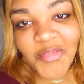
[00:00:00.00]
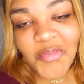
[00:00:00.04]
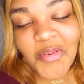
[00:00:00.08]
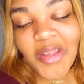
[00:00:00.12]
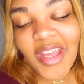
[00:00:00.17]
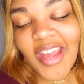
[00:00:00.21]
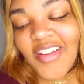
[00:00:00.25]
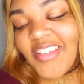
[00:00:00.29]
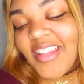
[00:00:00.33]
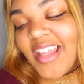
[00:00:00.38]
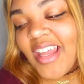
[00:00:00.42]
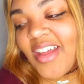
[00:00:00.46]
We
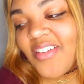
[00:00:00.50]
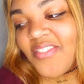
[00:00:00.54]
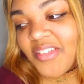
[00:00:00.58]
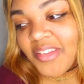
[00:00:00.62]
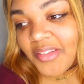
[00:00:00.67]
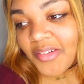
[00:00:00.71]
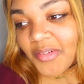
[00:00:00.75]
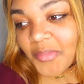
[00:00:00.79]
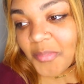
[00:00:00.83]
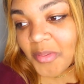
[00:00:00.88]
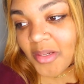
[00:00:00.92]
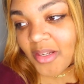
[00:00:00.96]
have to have a
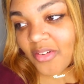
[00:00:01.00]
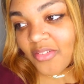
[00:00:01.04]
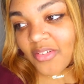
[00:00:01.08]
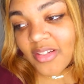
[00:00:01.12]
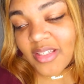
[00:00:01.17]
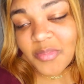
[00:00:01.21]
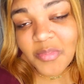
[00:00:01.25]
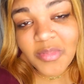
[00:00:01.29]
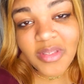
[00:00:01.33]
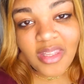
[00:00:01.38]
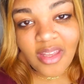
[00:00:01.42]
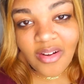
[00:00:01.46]
little bit of
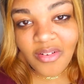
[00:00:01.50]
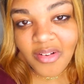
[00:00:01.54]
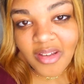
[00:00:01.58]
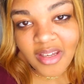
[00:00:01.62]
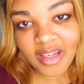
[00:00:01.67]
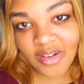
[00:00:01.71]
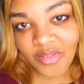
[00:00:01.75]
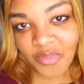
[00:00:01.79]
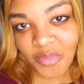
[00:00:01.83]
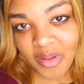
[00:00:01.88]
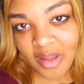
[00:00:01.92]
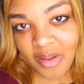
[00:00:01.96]
Christmas. I don't
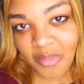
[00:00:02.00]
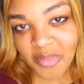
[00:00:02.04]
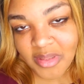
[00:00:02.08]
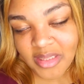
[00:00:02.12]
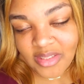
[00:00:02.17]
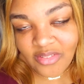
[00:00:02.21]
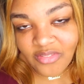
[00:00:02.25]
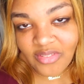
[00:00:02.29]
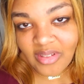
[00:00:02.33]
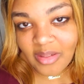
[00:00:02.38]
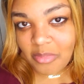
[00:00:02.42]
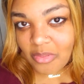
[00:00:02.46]
care if we go
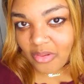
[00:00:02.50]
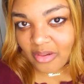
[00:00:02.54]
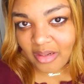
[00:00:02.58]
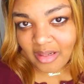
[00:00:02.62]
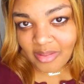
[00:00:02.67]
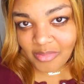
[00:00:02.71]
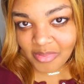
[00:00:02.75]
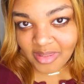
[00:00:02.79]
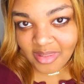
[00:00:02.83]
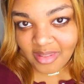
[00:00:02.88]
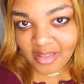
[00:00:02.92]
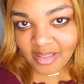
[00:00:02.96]
into February
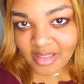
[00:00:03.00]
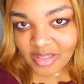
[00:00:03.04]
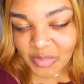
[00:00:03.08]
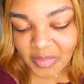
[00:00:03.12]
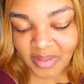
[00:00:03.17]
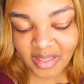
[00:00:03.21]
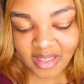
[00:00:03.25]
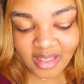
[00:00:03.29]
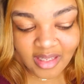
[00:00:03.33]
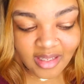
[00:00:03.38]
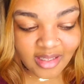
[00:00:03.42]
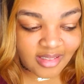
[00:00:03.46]
with this
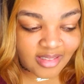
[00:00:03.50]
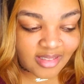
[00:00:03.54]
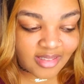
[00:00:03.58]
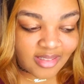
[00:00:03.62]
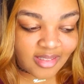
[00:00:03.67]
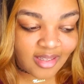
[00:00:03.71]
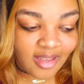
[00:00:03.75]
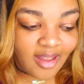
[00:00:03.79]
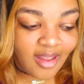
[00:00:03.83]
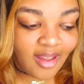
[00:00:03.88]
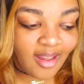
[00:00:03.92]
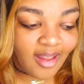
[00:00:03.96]
because
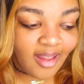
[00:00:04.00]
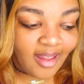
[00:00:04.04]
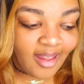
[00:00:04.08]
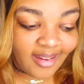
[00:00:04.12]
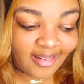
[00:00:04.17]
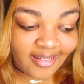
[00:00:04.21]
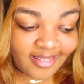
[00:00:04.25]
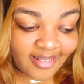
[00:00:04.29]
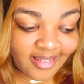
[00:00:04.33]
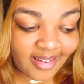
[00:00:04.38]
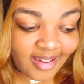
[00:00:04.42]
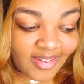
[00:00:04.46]
I
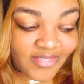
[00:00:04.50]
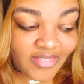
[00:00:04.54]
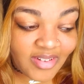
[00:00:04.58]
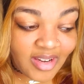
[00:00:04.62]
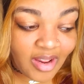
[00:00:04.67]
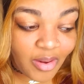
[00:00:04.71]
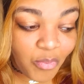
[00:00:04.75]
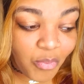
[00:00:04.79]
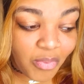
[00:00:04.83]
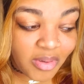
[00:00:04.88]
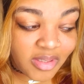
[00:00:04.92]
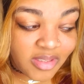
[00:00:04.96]
didn't have
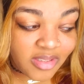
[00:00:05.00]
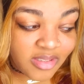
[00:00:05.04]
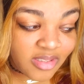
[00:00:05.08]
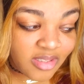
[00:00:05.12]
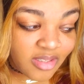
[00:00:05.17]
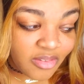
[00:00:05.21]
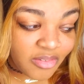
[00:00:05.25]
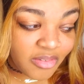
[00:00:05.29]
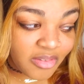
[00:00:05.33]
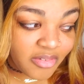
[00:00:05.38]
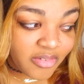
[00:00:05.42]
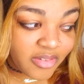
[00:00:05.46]
not one
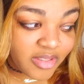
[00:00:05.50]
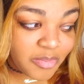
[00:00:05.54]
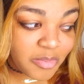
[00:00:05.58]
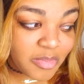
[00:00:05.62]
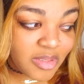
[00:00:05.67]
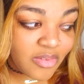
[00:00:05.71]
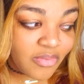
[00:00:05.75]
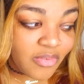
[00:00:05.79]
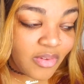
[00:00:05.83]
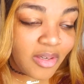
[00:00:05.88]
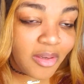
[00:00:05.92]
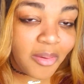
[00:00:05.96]
single
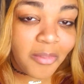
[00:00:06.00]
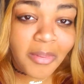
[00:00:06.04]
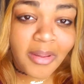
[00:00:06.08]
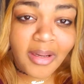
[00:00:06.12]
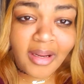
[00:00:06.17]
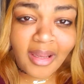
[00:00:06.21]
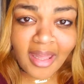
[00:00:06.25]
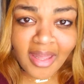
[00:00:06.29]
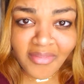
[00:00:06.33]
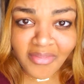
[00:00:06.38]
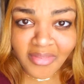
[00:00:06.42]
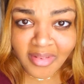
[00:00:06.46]
Christmas video, but I
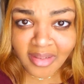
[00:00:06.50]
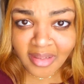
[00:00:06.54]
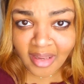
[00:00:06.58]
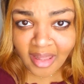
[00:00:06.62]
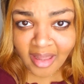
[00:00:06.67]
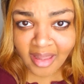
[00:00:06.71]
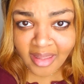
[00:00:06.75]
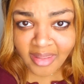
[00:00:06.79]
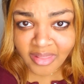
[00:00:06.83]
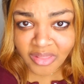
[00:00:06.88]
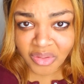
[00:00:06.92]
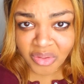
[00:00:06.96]
have a
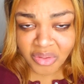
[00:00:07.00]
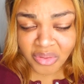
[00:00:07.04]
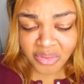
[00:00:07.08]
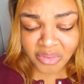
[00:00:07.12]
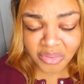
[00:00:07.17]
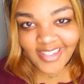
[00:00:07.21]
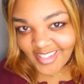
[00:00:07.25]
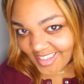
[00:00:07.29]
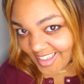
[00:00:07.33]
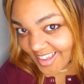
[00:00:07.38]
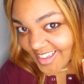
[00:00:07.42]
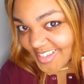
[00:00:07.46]
lot
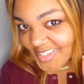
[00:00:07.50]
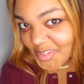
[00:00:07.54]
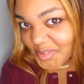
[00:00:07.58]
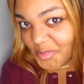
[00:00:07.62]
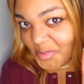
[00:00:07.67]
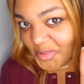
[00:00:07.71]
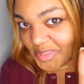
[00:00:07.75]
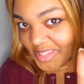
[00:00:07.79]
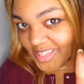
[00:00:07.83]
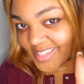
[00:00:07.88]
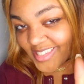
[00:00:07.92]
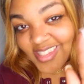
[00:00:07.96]
though. Guess who
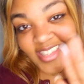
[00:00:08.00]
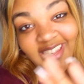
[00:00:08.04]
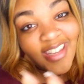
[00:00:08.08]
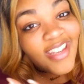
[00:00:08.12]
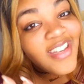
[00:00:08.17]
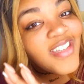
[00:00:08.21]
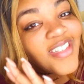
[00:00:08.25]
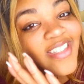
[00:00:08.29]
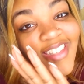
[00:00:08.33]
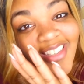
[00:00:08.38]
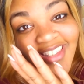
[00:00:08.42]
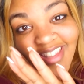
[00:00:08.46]
this
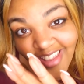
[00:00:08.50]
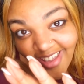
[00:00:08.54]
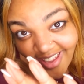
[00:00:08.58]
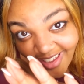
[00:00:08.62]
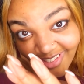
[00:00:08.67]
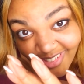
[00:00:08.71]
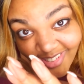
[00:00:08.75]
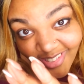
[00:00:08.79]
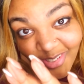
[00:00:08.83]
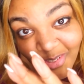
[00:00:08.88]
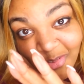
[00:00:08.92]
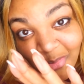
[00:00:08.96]
is?
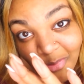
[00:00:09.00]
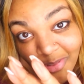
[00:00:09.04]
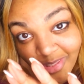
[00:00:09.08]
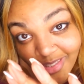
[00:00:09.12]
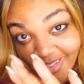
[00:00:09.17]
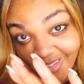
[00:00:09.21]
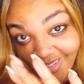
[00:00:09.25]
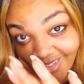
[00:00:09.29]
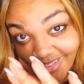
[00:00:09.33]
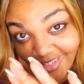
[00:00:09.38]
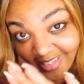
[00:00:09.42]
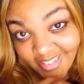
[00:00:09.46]
Guess who
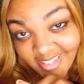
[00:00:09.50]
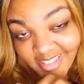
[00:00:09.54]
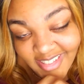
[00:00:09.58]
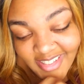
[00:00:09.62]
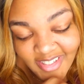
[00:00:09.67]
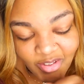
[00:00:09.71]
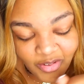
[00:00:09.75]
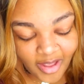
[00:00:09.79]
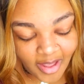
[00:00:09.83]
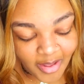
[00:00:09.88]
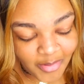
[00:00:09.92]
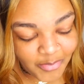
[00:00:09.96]
this is?
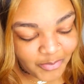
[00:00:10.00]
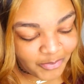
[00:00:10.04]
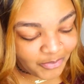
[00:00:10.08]
Okay.